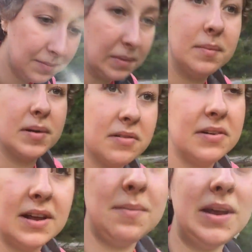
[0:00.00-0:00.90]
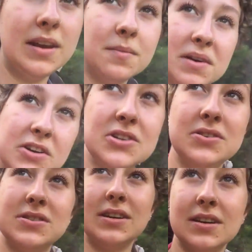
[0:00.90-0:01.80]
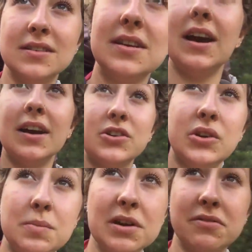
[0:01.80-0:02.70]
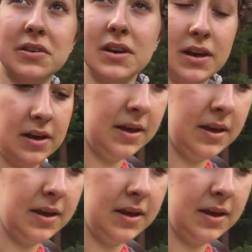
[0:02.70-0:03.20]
By barefoot I mean in my shoes and actually barefoot,